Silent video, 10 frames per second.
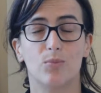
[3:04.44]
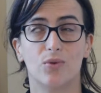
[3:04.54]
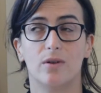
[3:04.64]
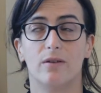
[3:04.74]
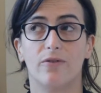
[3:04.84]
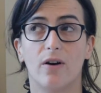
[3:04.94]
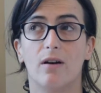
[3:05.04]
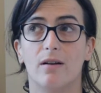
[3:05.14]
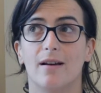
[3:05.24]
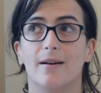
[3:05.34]

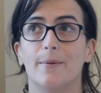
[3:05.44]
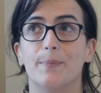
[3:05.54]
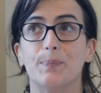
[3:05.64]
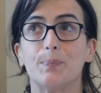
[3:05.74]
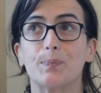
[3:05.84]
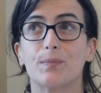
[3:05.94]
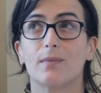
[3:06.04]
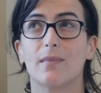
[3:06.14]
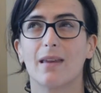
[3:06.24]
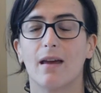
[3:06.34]
for
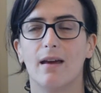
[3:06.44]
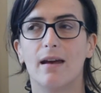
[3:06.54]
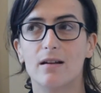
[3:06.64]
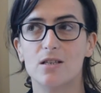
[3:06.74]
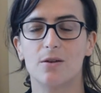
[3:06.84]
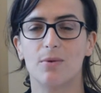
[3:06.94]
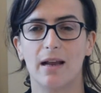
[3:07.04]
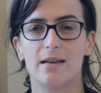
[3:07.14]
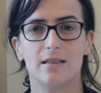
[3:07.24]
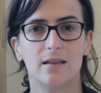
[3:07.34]

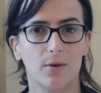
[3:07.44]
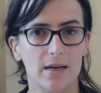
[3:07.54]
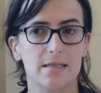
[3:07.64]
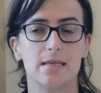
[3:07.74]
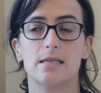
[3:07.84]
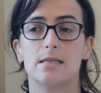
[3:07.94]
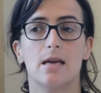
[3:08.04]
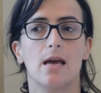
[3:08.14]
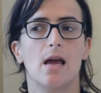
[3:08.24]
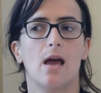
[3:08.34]
energy-related crises,
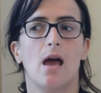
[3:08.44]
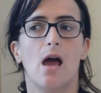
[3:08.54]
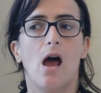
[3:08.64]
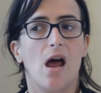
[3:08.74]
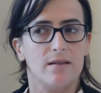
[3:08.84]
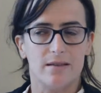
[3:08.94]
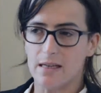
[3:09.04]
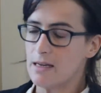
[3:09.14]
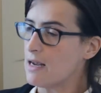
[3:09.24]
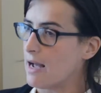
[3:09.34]

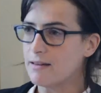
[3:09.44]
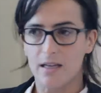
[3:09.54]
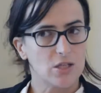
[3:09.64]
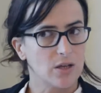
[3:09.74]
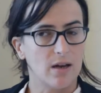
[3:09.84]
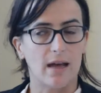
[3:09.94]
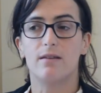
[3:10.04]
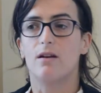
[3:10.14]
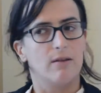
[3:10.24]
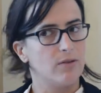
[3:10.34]
the attention
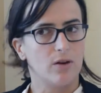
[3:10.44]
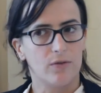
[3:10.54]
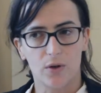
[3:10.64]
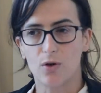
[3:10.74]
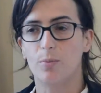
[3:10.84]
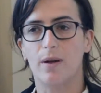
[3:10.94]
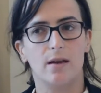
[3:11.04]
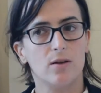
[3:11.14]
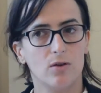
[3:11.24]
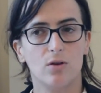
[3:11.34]
at the level of
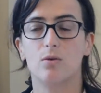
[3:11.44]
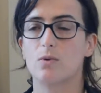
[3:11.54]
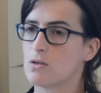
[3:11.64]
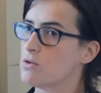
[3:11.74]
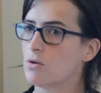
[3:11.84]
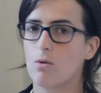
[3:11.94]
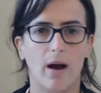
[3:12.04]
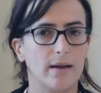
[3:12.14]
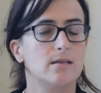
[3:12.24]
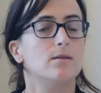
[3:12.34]
European Union was also
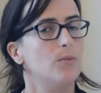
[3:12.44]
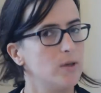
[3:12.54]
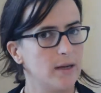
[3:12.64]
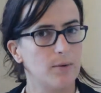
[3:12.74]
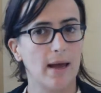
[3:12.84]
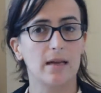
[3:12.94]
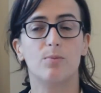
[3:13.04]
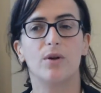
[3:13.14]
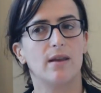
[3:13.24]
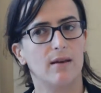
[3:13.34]
quite
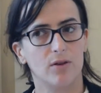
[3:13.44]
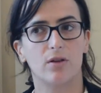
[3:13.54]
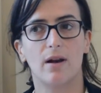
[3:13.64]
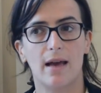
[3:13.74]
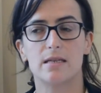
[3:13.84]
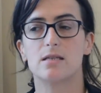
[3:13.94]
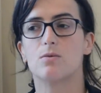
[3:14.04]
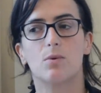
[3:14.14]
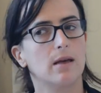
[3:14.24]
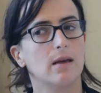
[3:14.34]
moderate, but nevertheless
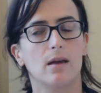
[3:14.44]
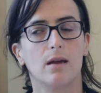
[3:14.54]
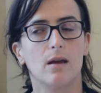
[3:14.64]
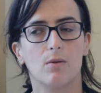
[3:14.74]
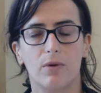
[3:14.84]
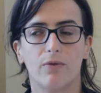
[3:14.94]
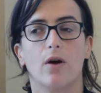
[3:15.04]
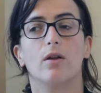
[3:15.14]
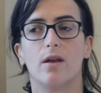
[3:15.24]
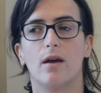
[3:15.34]
we
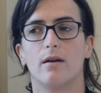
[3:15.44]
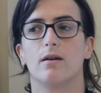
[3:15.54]
found